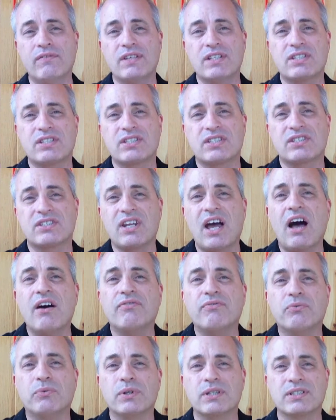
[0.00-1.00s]
of this
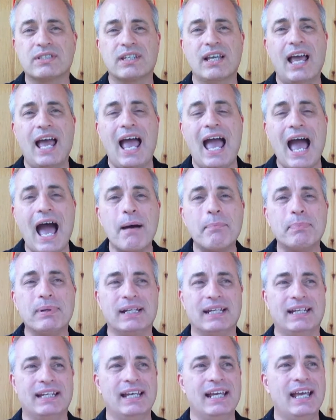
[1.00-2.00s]
stuff was
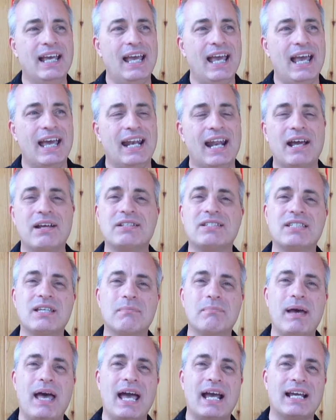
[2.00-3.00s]
happening, and I'd
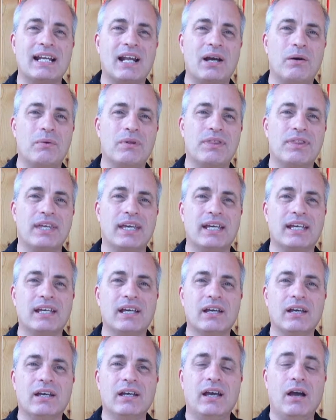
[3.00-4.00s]
sit back and I would
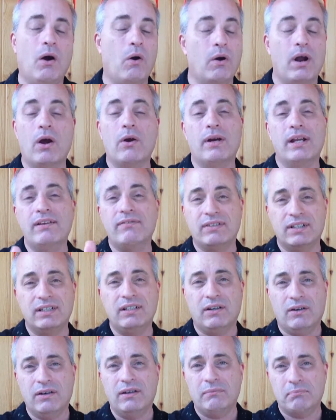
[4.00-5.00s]
think. Or
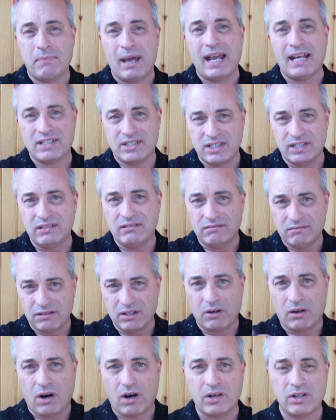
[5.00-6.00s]
even
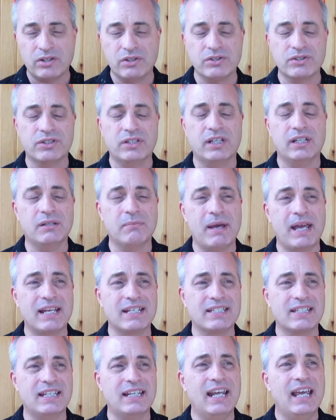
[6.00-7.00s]
magazine articles in the
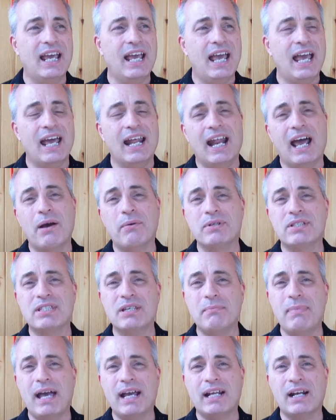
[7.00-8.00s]
magazine, and I would
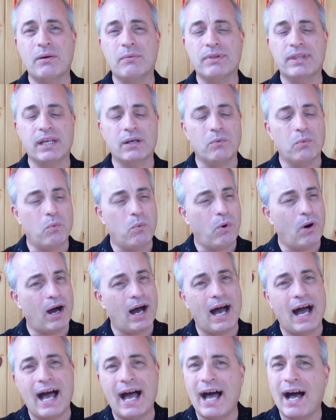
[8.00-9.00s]
sit back and I would think,
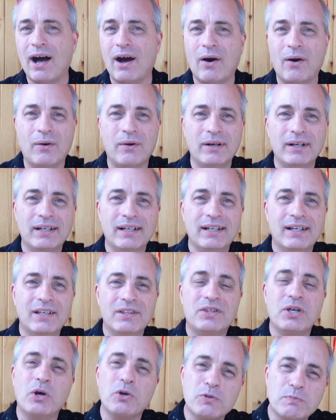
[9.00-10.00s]
wow,
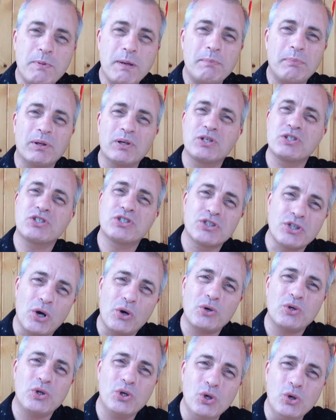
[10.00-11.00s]
those people are
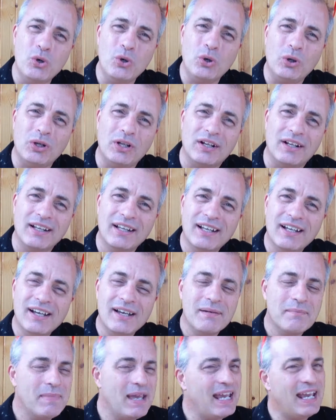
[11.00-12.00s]
so cool,
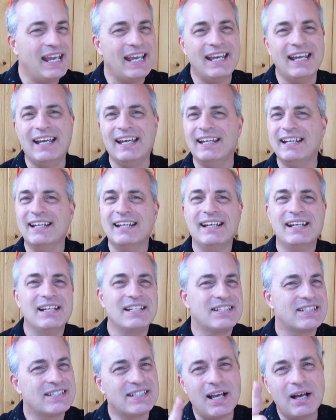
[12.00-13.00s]
man.
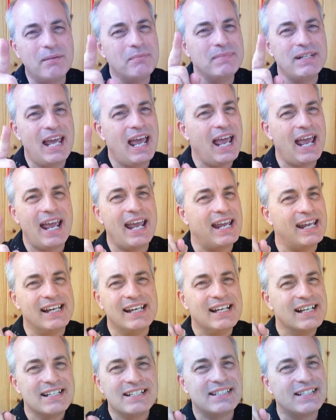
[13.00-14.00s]
Someday,